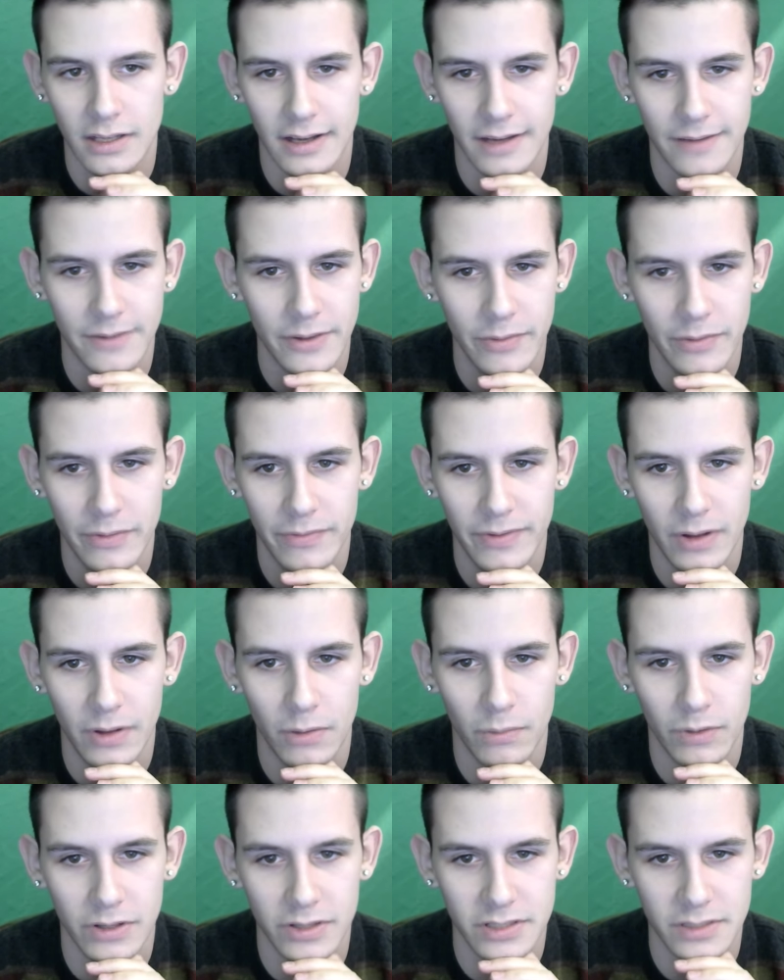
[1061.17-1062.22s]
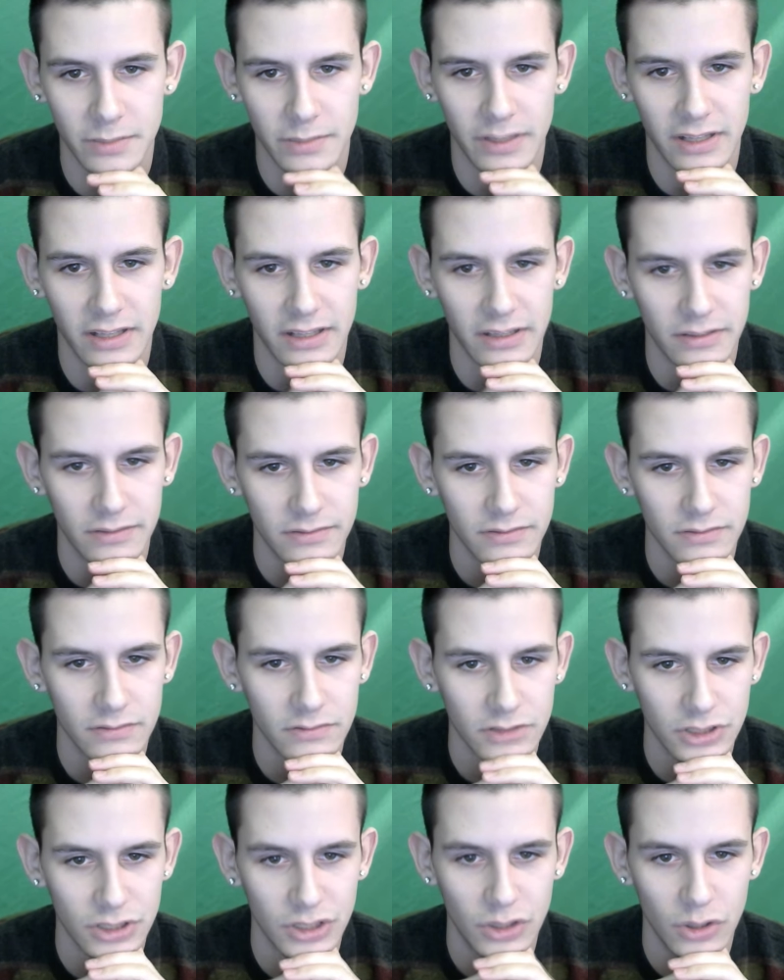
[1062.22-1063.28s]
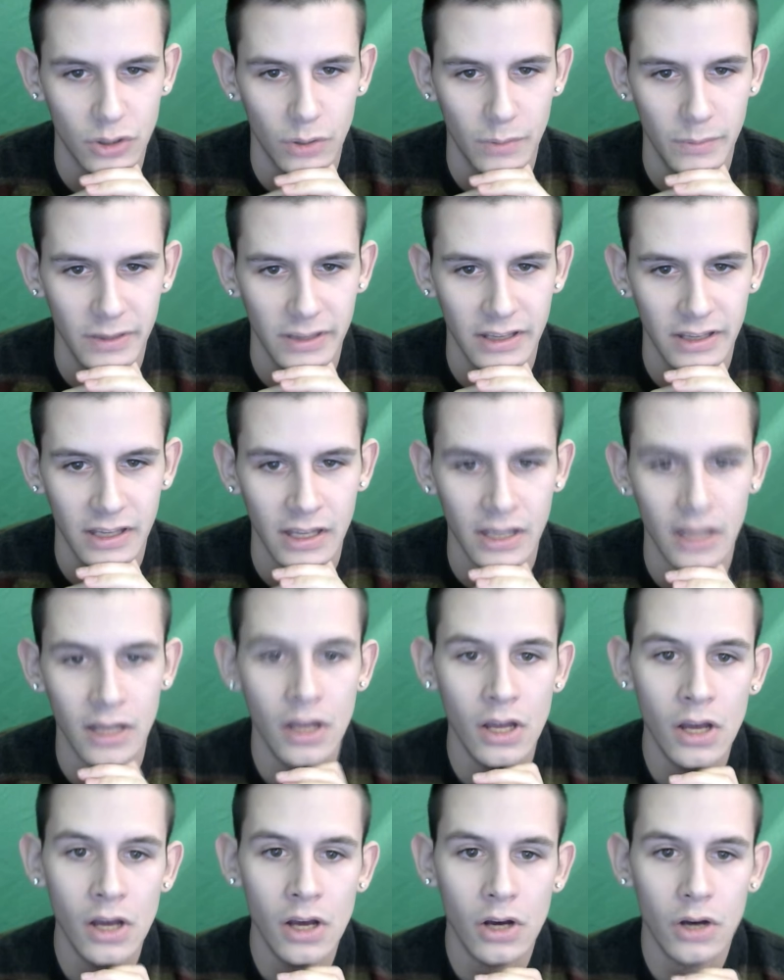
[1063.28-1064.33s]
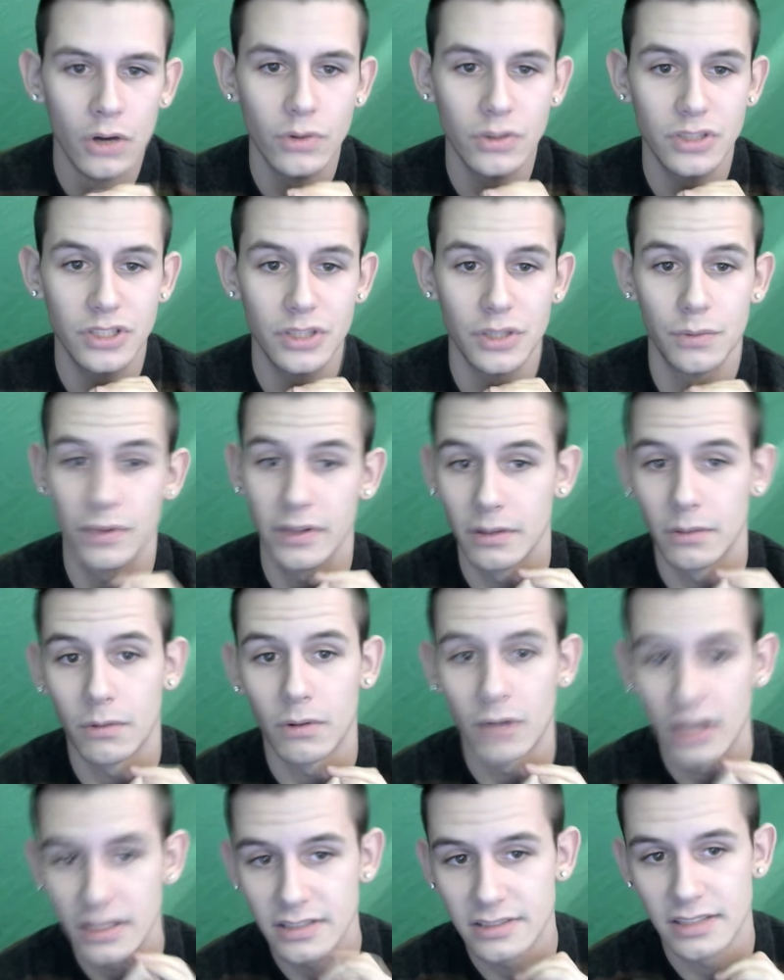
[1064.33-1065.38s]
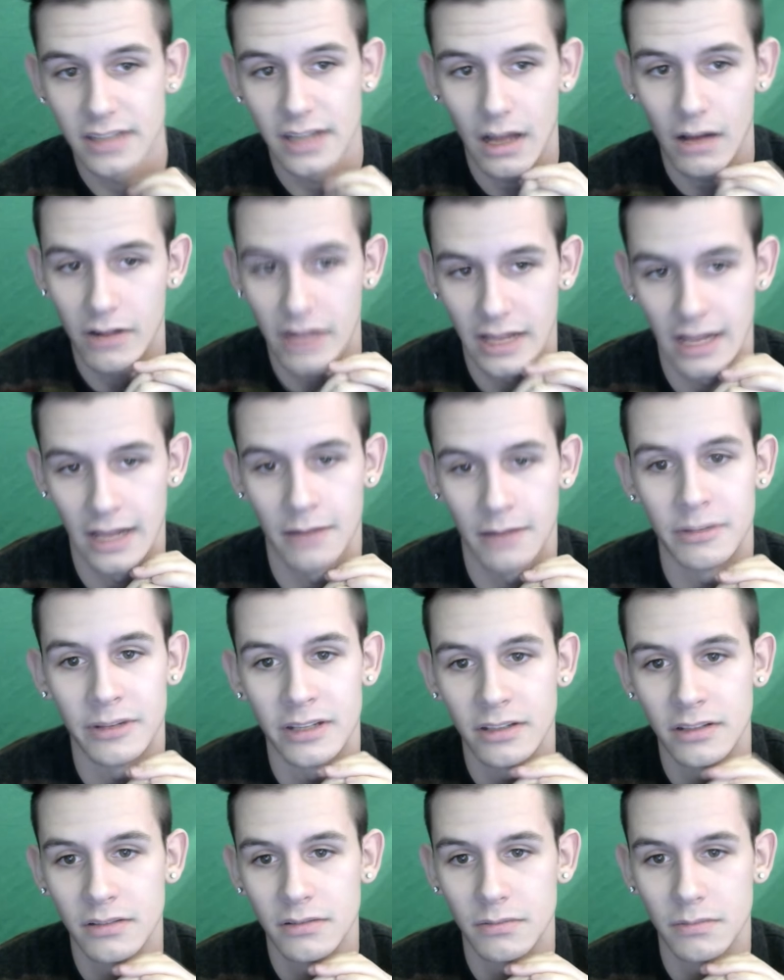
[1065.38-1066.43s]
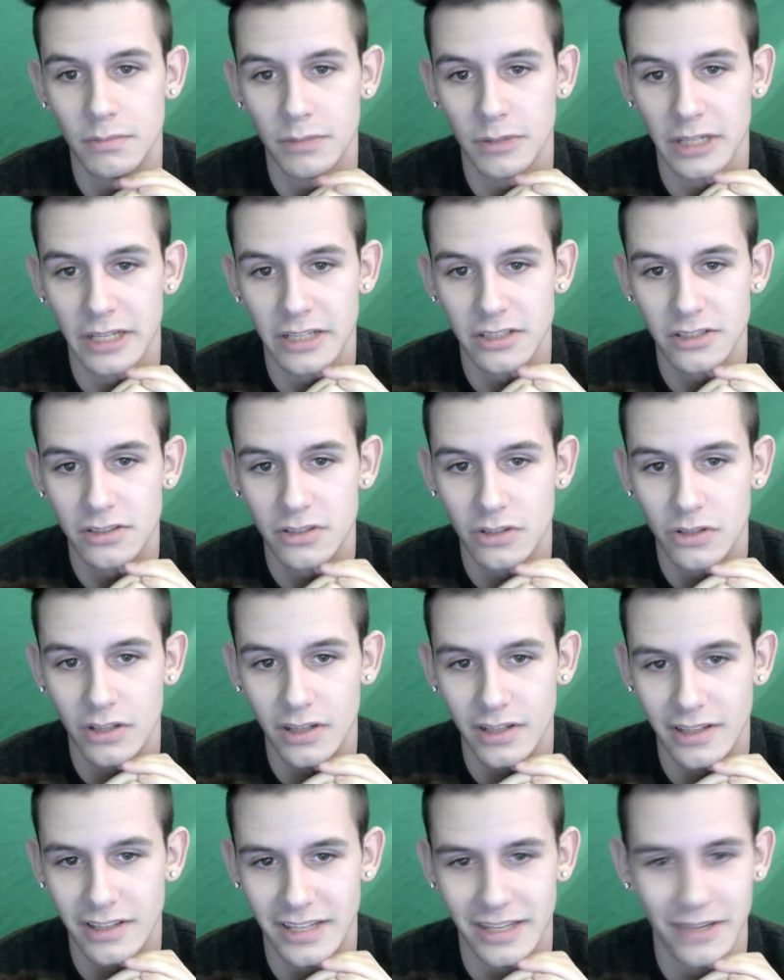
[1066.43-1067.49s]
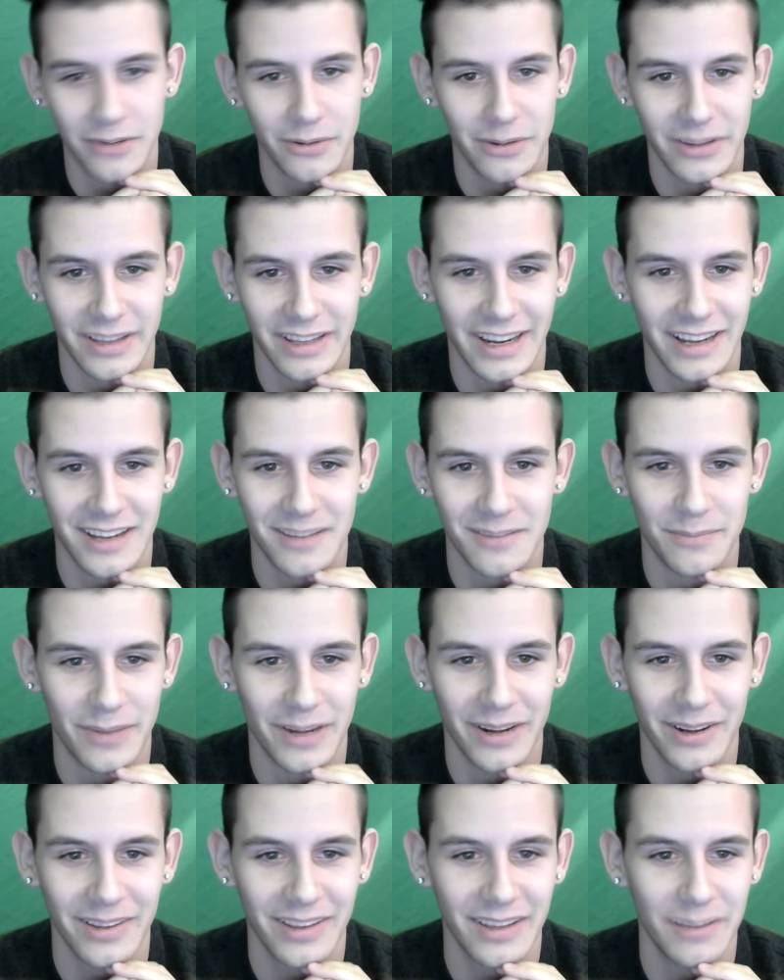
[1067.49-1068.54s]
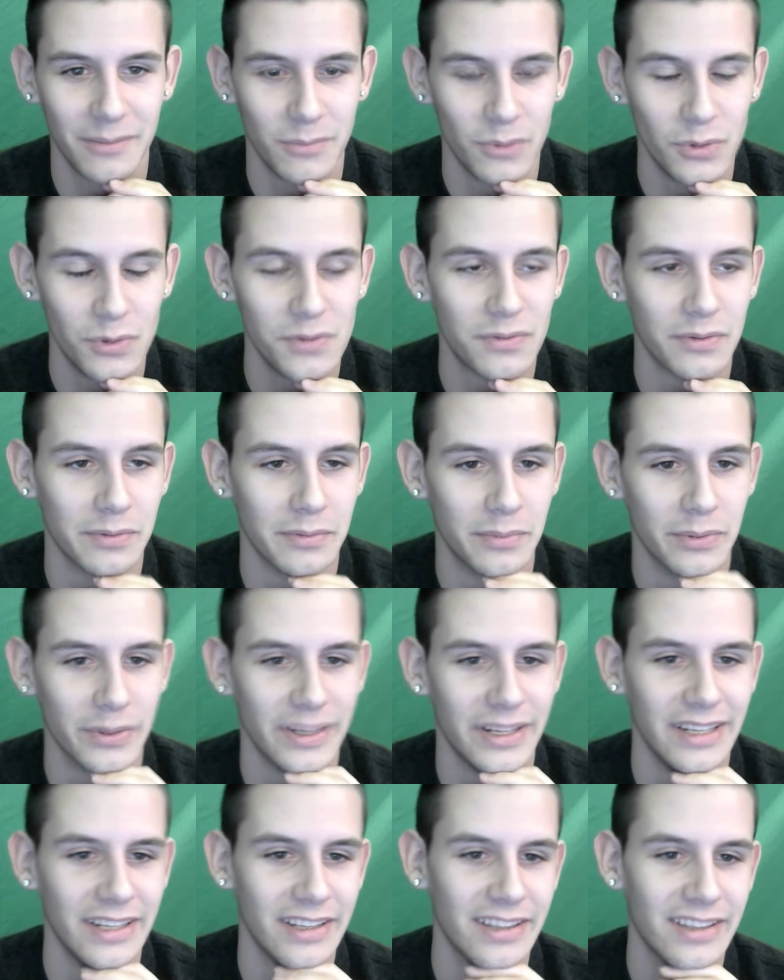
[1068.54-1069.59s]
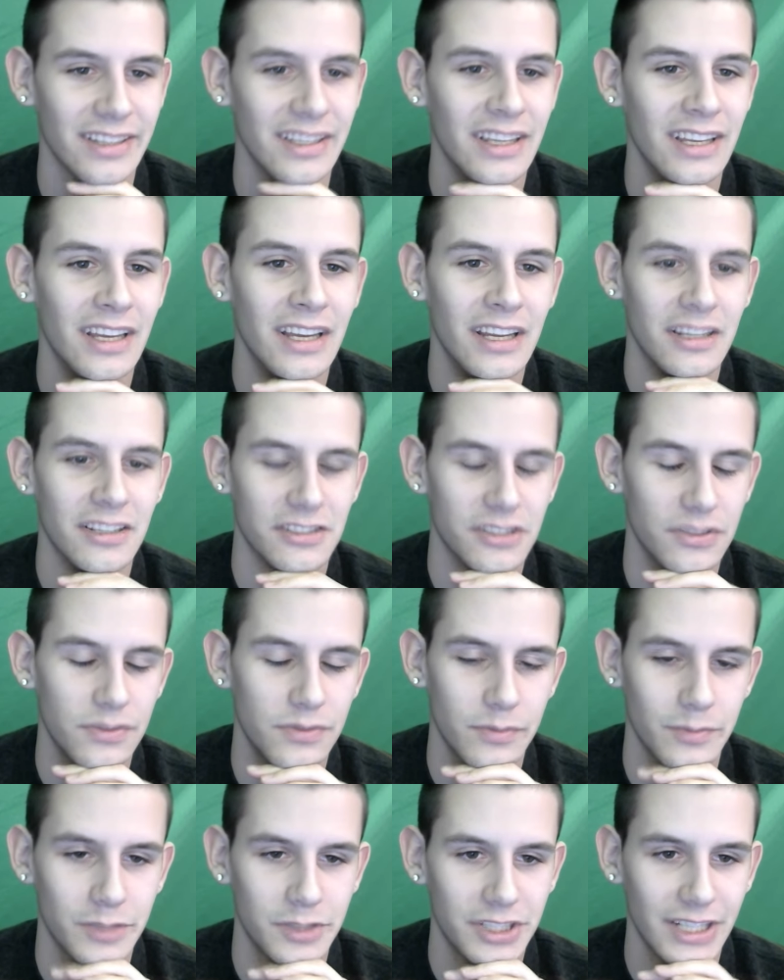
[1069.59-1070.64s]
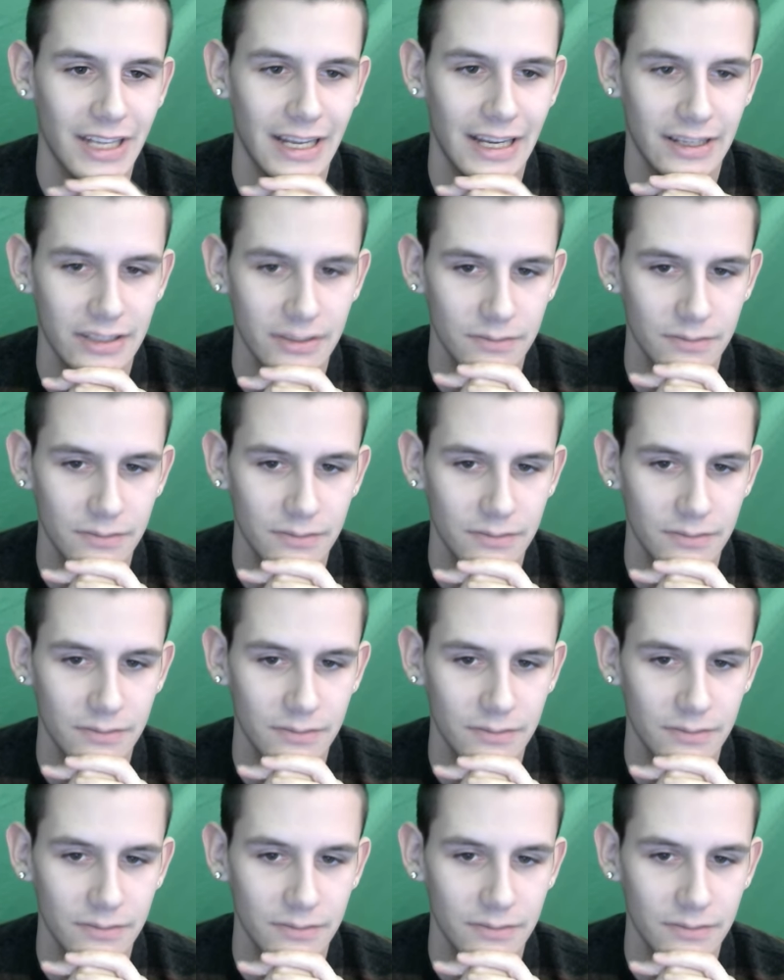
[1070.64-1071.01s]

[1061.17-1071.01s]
I've never felt worse in my life. She told me who she really was and how it happened, but I just couldn't deal with it. I could barely move or breathe just from shock.